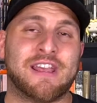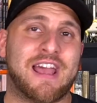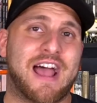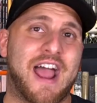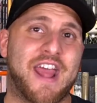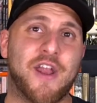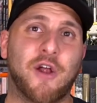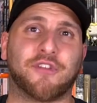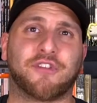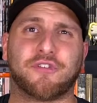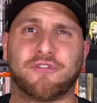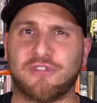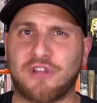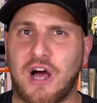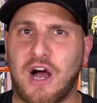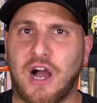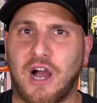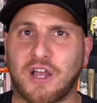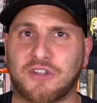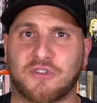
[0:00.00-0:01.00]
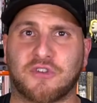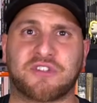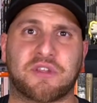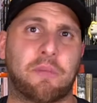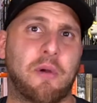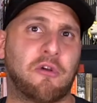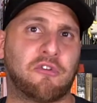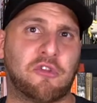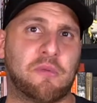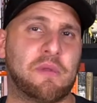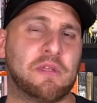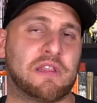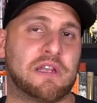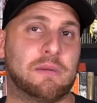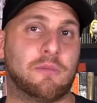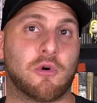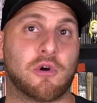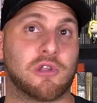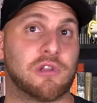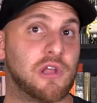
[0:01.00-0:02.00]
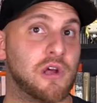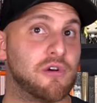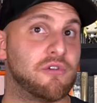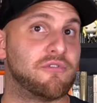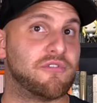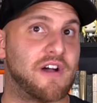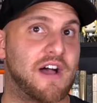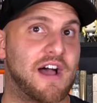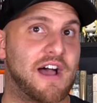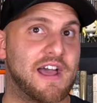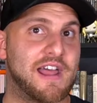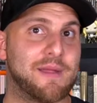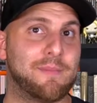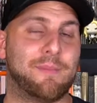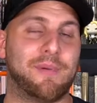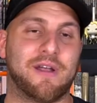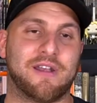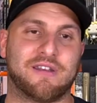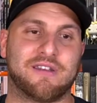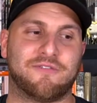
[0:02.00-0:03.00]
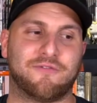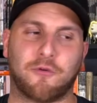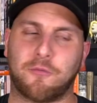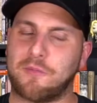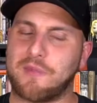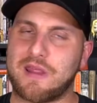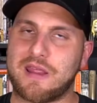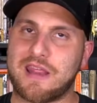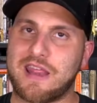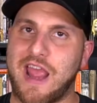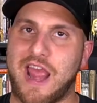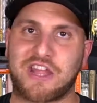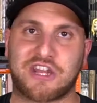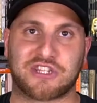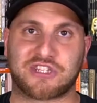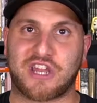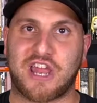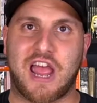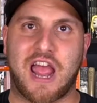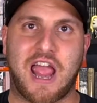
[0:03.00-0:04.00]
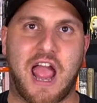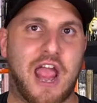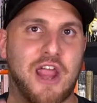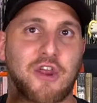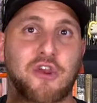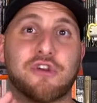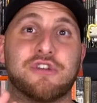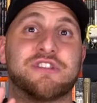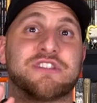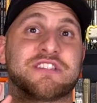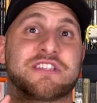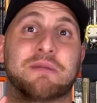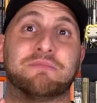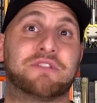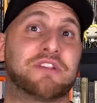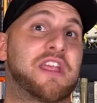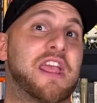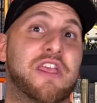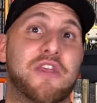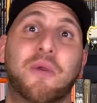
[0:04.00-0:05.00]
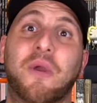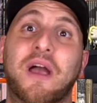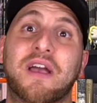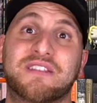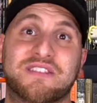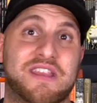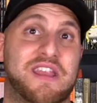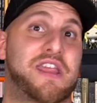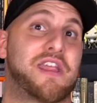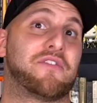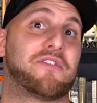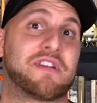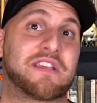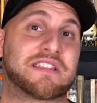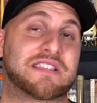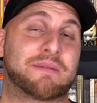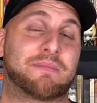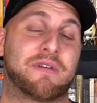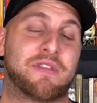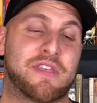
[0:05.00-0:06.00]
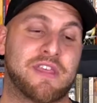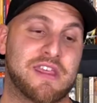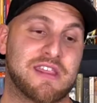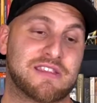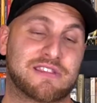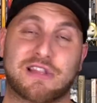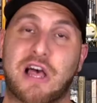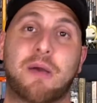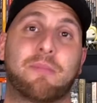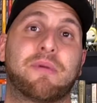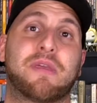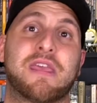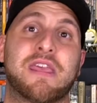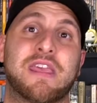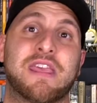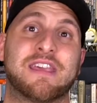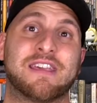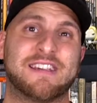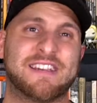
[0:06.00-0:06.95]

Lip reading: I know it's a vlog, so it's supposed to be a little more lo-fi, but for me, I couldn't subjugate you guys to hearing some of the sloppy